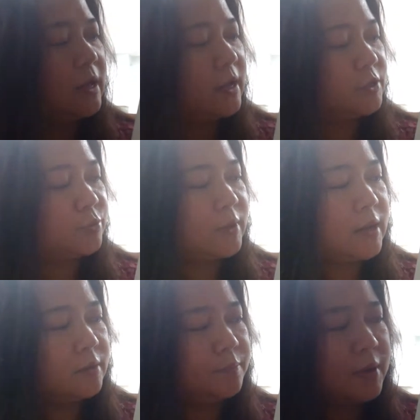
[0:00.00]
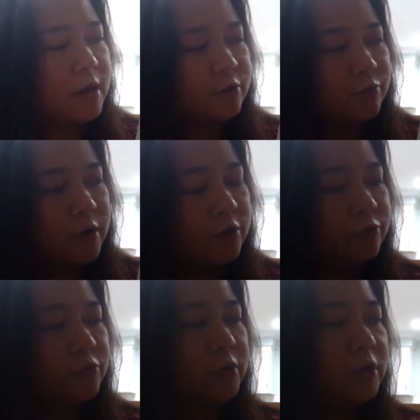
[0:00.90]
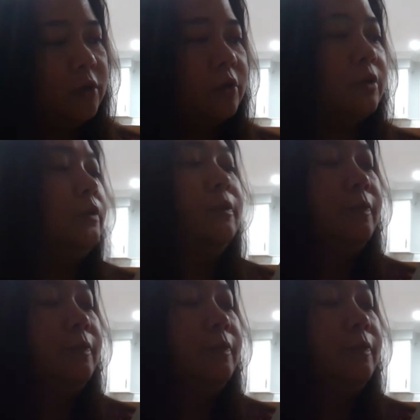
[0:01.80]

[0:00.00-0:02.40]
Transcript: As we head back, right over here,